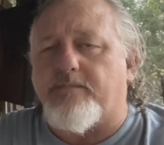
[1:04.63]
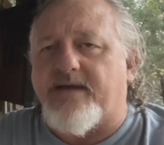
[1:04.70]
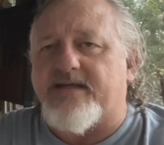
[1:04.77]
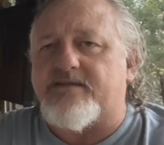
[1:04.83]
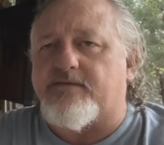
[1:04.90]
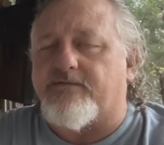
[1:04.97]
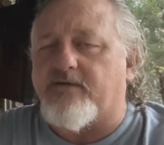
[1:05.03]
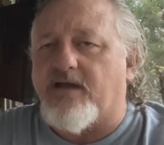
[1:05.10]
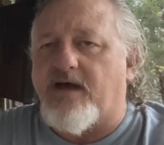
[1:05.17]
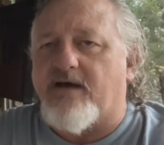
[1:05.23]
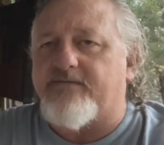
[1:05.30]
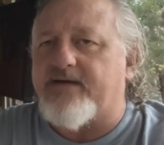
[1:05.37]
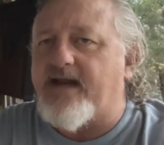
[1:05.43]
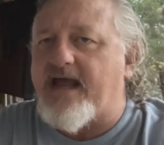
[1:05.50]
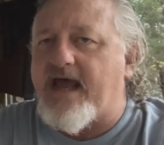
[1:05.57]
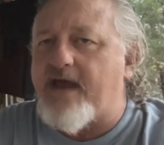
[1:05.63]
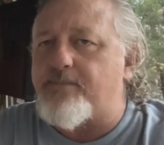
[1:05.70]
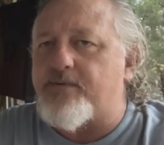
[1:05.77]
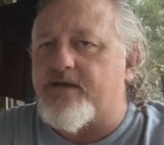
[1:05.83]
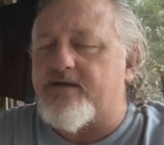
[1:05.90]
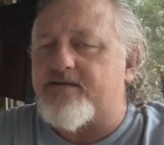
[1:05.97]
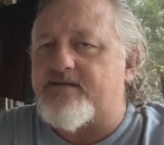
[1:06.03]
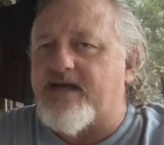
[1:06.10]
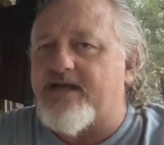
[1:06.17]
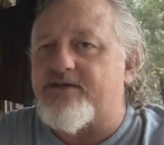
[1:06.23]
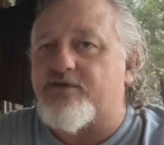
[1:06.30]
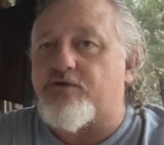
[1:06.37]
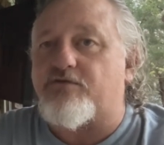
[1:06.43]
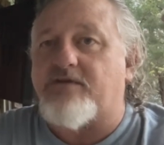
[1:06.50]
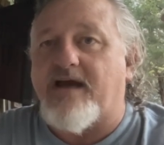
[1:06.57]
best of love and happiness as
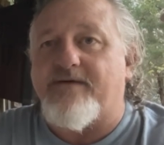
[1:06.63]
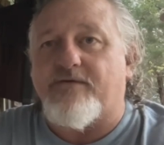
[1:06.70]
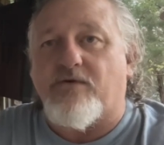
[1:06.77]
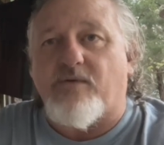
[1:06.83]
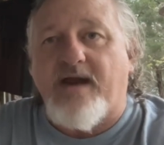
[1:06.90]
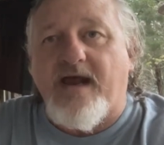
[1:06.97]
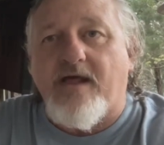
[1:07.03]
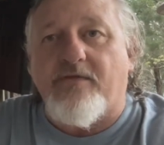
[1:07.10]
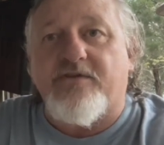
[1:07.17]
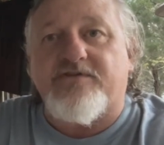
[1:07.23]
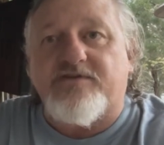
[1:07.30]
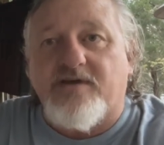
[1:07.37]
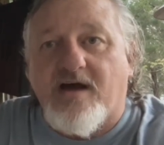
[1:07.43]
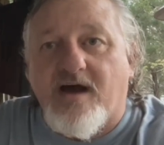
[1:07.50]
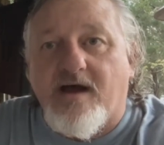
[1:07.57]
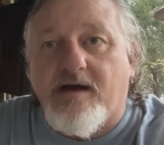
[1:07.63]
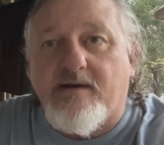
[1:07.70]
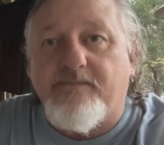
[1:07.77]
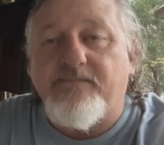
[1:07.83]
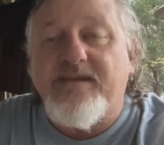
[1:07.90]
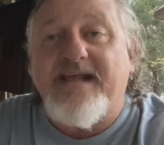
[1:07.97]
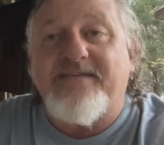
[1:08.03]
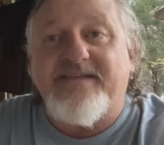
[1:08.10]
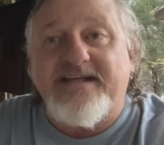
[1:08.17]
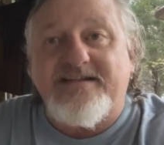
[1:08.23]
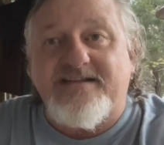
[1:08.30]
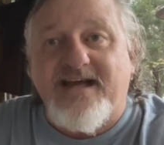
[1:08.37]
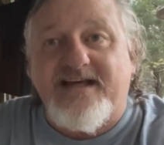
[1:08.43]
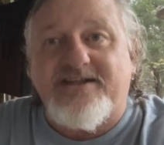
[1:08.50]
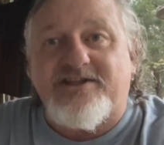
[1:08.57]
you travel around the sun
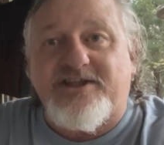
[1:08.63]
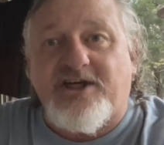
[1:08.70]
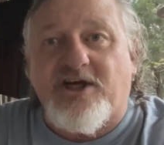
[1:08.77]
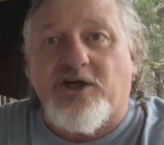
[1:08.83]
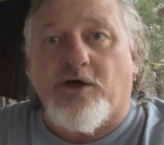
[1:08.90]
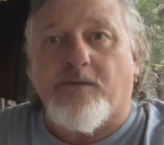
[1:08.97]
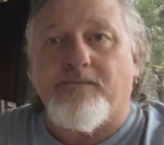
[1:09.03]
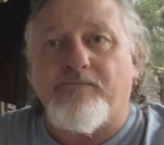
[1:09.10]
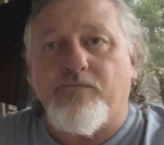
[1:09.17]
this next year.